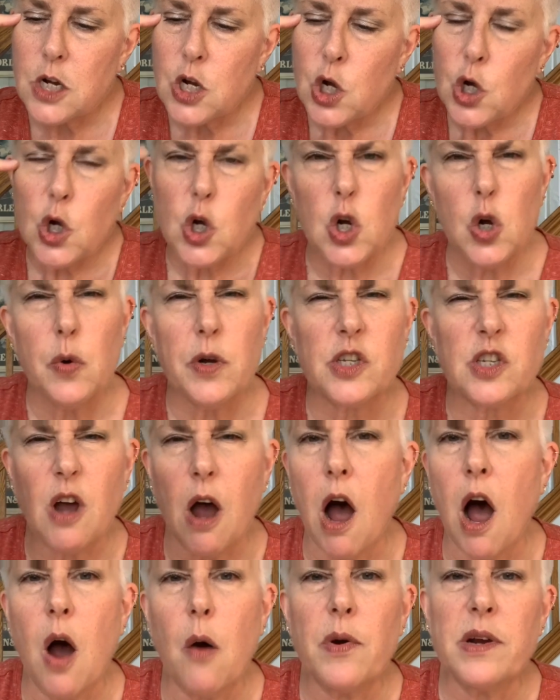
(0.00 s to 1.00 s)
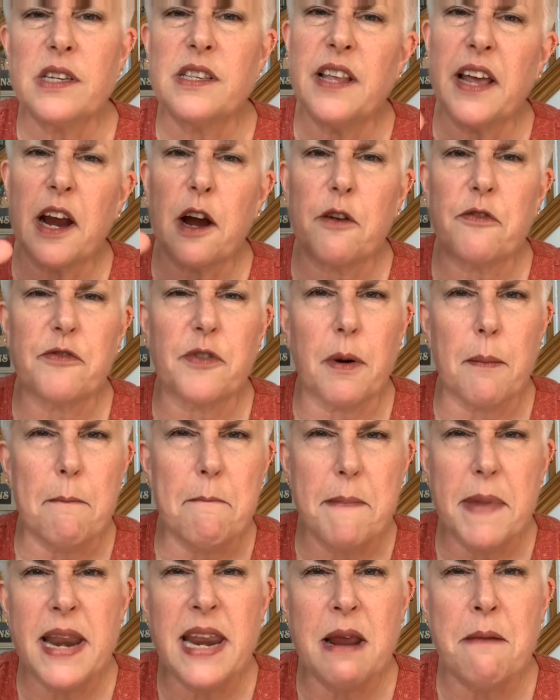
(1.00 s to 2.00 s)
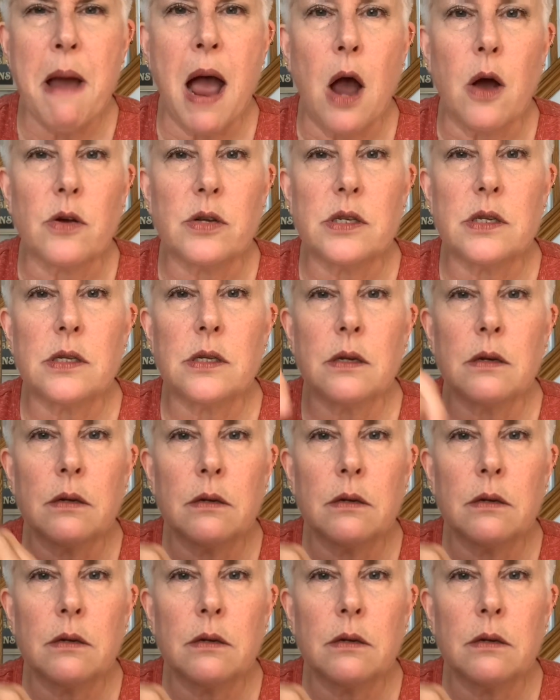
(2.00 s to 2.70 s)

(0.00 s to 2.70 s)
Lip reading: Who is always there for Minnie Mouse?